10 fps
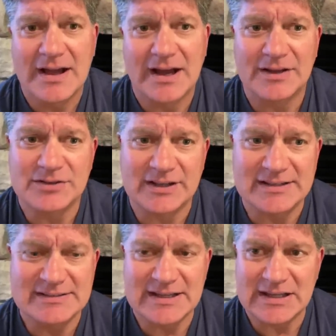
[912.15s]
You're going to
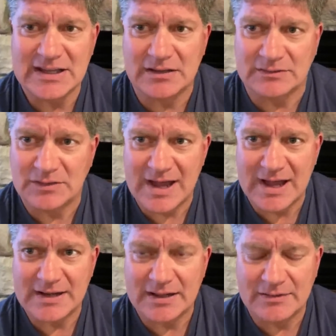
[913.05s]
see a
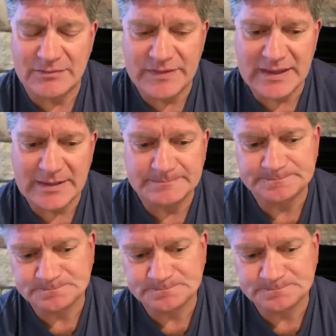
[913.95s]
lot of the